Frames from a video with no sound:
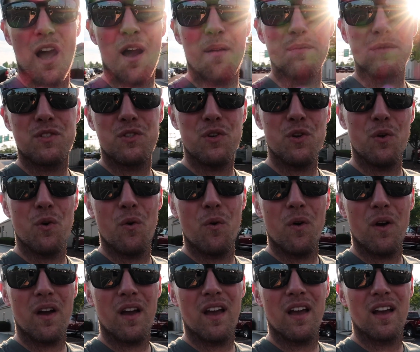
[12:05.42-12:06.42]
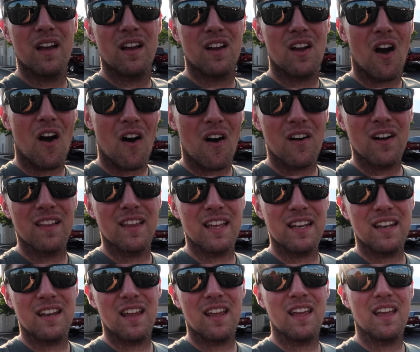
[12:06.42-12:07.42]
come to
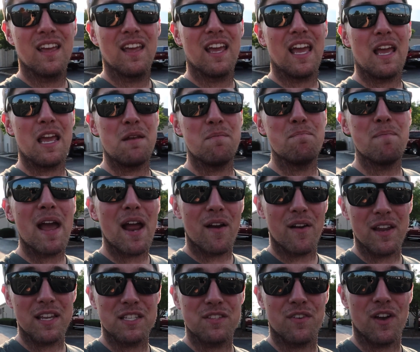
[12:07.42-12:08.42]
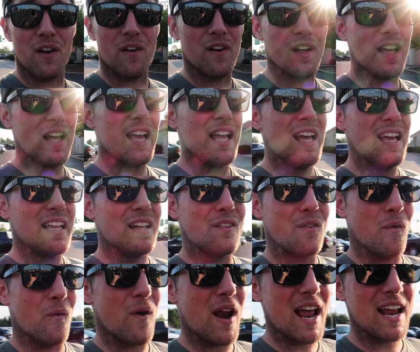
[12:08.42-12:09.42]
Coughlin in Marysville.
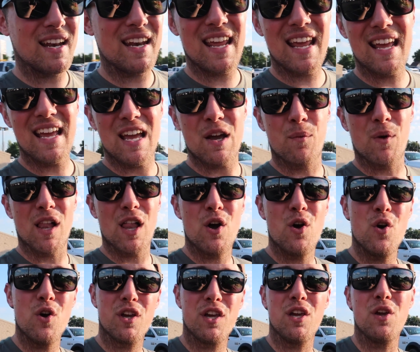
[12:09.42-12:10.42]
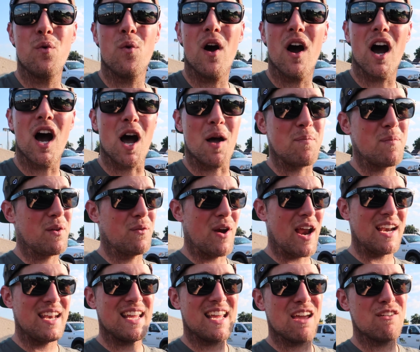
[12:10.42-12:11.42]
Randy will hook you up.
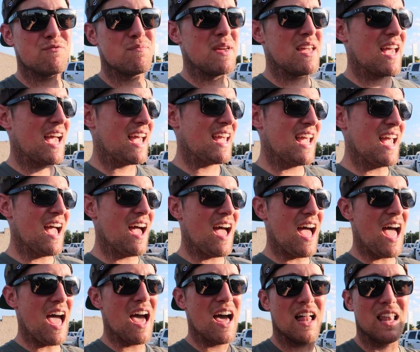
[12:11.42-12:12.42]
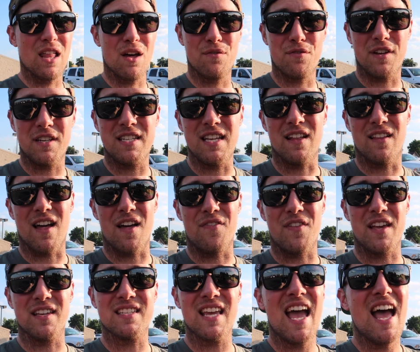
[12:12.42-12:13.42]
Randy gave me a hell of a deal
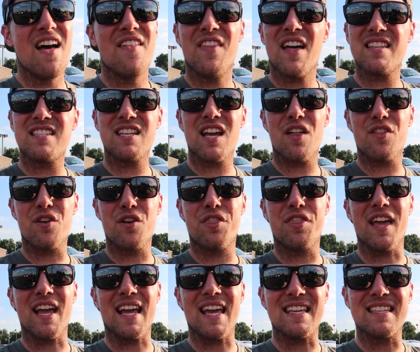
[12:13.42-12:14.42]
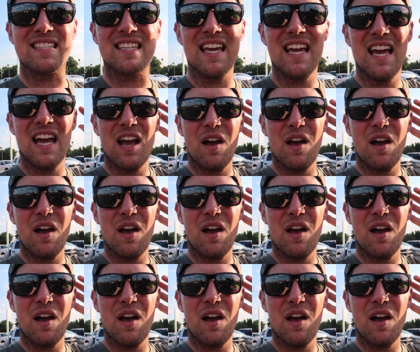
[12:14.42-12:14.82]
on this. That's the other thing is